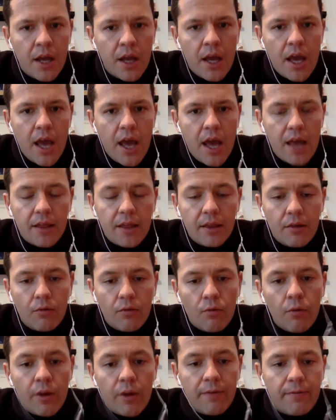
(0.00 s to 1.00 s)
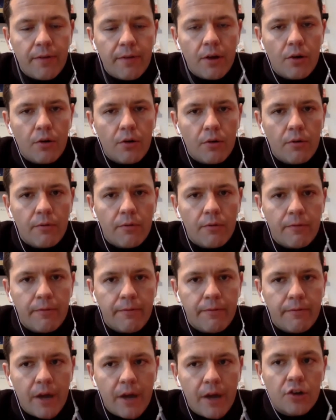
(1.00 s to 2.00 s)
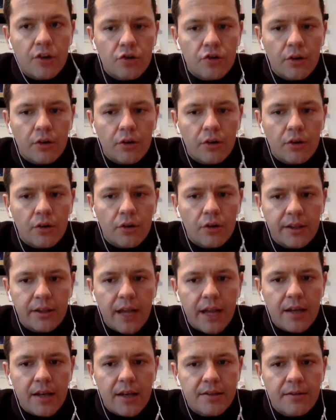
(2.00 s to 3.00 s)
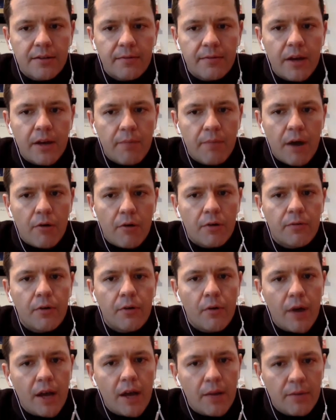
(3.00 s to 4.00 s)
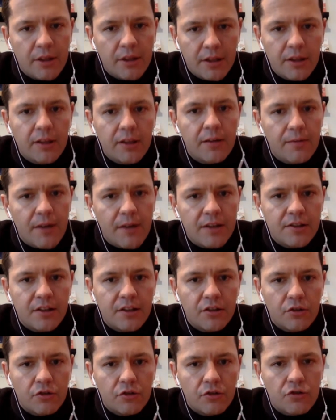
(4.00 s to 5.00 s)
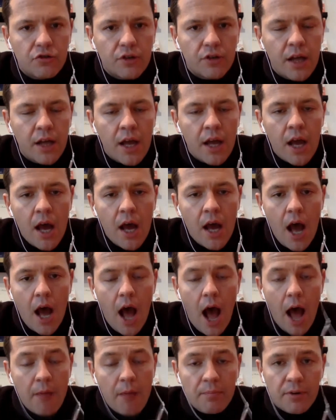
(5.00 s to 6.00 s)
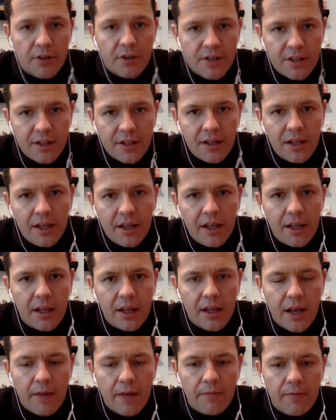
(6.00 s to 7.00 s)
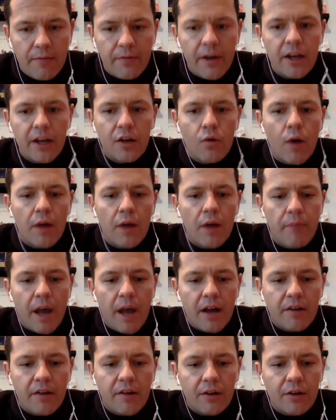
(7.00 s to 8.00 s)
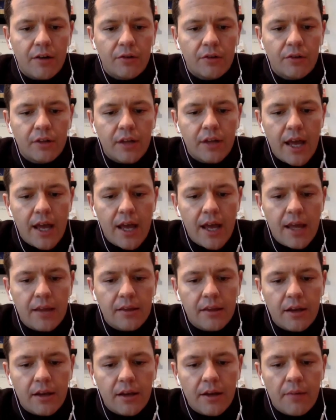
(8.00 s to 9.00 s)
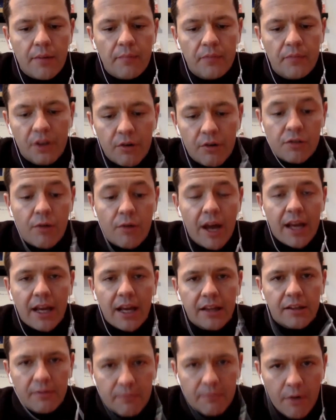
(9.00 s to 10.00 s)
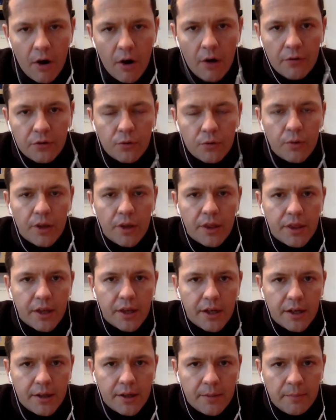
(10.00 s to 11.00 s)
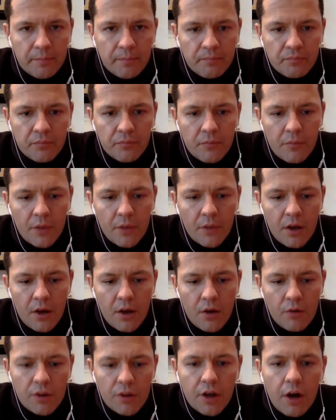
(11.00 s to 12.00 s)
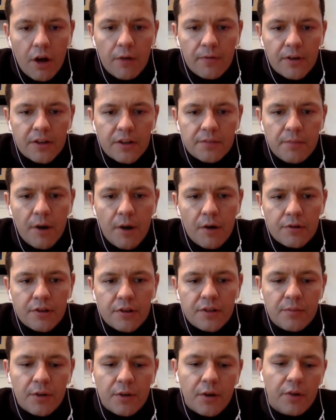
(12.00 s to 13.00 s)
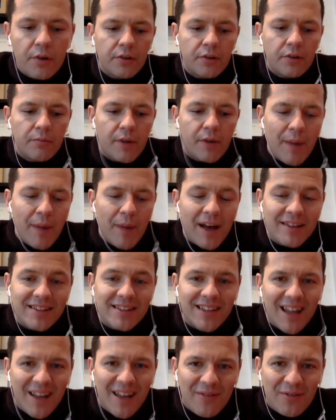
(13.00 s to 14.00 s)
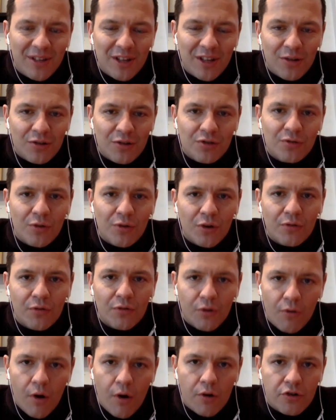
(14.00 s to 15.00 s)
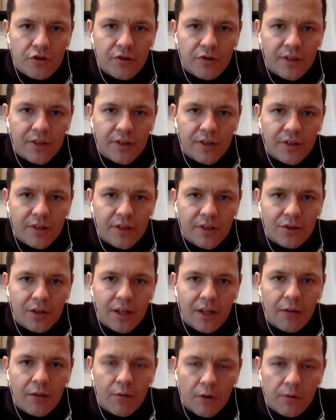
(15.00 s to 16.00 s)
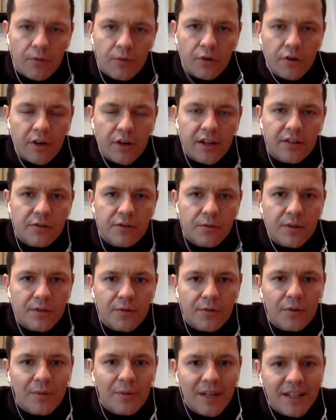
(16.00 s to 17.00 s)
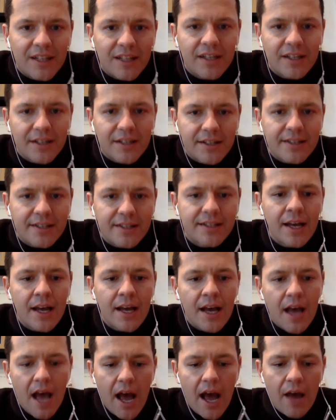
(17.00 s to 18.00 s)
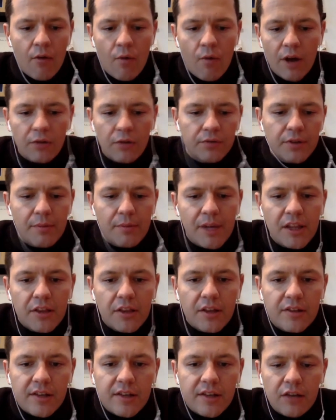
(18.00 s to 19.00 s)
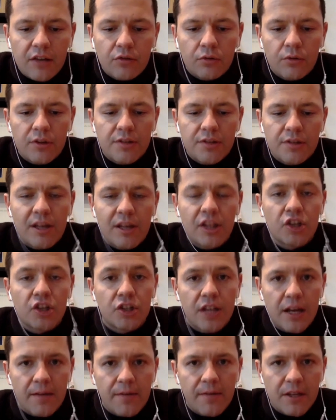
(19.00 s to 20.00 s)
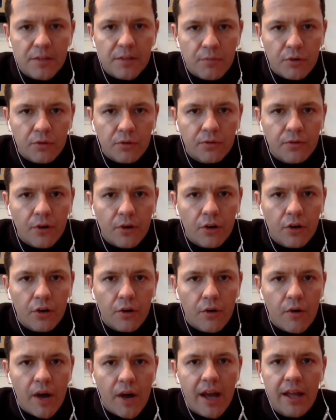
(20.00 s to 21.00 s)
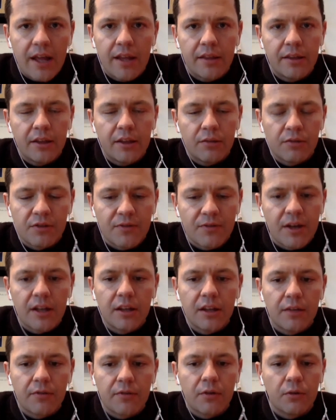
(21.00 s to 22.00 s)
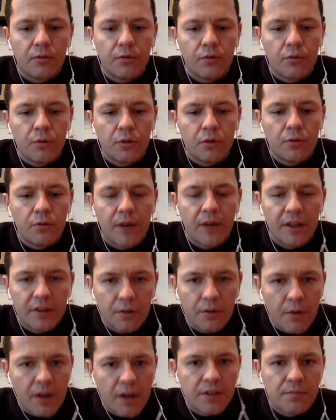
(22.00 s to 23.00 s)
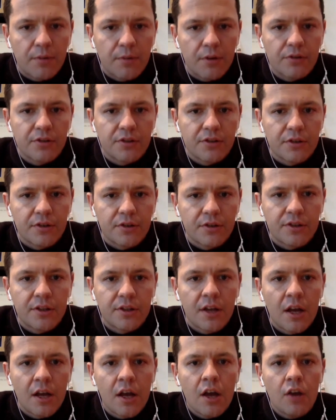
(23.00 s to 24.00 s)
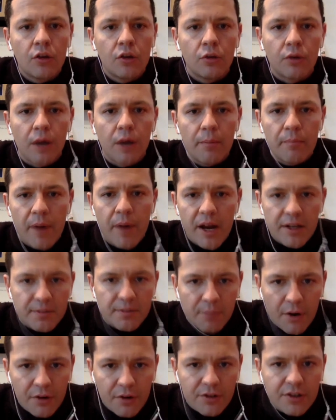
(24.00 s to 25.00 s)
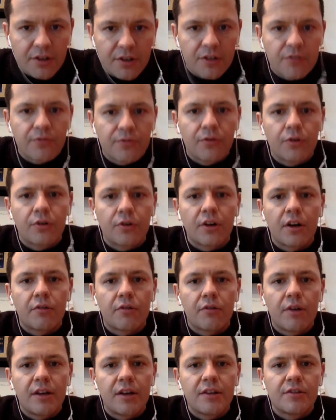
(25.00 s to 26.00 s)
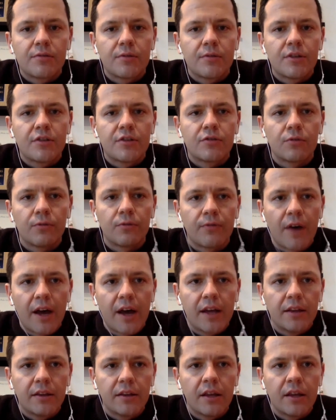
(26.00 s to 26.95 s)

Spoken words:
And we feel very strongly that data is a very powerful element in the events industry. I personally have a very quant background, and the reason why I got involved with ConferencePulse is because my past life, when I used to work for Wall Street, actually, I worked for Credit Suisse for many years. one of the many things I had to do is manage their events portfolio, and it was very difficult for me to find the right sponsors, to compare sponsors for Credit Suisse, to find